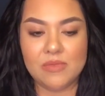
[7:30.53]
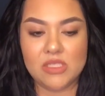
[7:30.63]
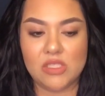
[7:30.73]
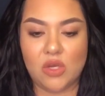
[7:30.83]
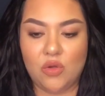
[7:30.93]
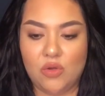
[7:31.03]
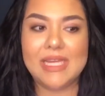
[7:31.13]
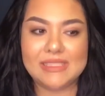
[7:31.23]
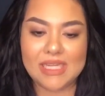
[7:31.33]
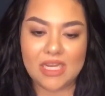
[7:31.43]
So
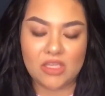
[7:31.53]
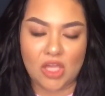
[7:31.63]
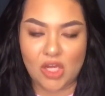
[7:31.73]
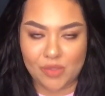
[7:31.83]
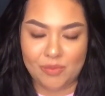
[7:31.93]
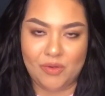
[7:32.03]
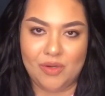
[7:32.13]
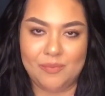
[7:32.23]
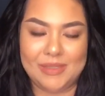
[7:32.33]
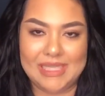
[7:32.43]
it's like a longer
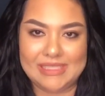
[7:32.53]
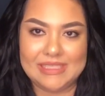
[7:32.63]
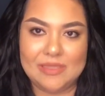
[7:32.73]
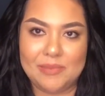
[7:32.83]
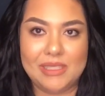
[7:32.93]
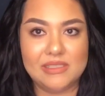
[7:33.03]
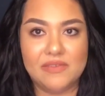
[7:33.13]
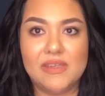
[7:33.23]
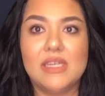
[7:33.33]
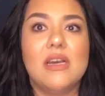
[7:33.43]
poem, but that's just a piece
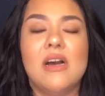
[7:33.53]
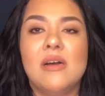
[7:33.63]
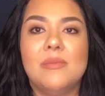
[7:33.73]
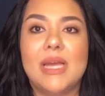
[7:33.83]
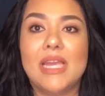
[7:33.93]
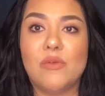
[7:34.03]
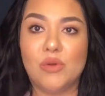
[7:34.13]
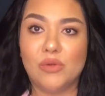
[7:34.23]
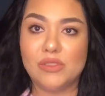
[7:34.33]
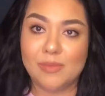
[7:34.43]
of it that he
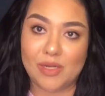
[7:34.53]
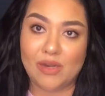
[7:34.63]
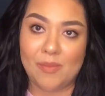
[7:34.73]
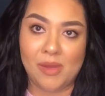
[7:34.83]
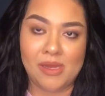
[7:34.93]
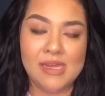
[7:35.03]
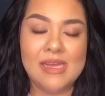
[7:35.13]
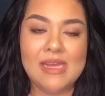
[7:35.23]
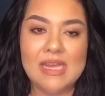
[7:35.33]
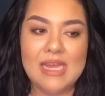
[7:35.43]
wrote to my grandma.
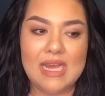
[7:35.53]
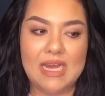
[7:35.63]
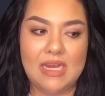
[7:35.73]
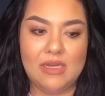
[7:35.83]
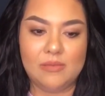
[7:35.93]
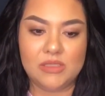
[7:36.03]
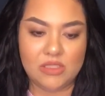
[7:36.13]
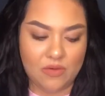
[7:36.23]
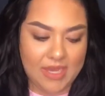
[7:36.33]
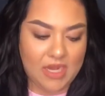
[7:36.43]

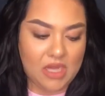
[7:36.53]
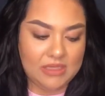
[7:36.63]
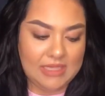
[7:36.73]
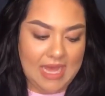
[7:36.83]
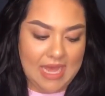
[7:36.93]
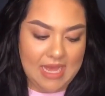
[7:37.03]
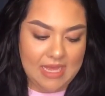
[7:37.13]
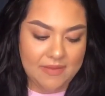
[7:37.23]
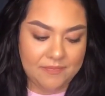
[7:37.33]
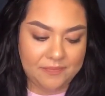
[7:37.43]
So I got
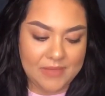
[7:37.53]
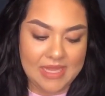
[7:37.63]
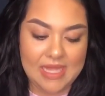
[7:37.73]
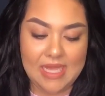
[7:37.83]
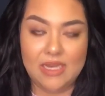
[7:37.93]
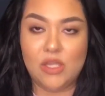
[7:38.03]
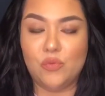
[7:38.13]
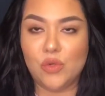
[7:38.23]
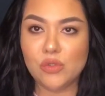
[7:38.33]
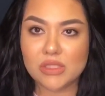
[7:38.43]
that, and then the
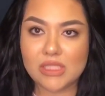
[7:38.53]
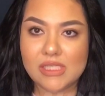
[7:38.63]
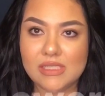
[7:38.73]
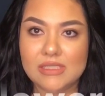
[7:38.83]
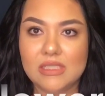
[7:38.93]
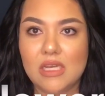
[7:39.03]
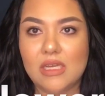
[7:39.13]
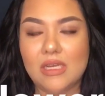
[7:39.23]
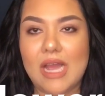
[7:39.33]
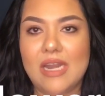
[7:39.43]
roses
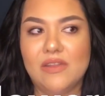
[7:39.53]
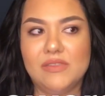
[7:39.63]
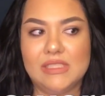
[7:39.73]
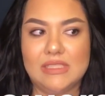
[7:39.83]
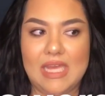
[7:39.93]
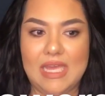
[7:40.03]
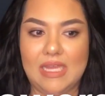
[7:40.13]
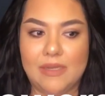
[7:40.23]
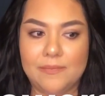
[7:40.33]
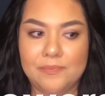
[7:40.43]
kind of just
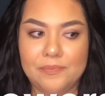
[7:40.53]
like